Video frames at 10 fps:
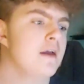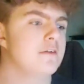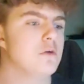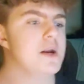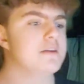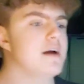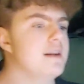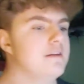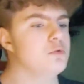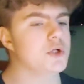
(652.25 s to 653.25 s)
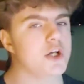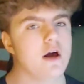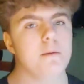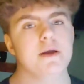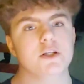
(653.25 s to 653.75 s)
so I decided to switch it
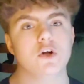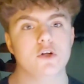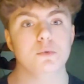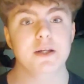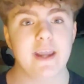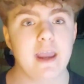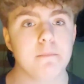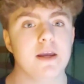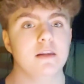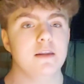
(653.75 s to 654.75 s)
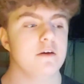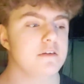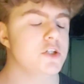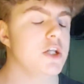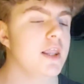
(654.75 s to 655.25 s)
up and start doing gaming and
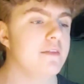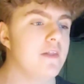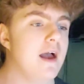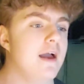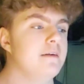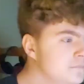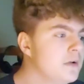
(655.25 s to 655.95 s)
lyrics and shit like that.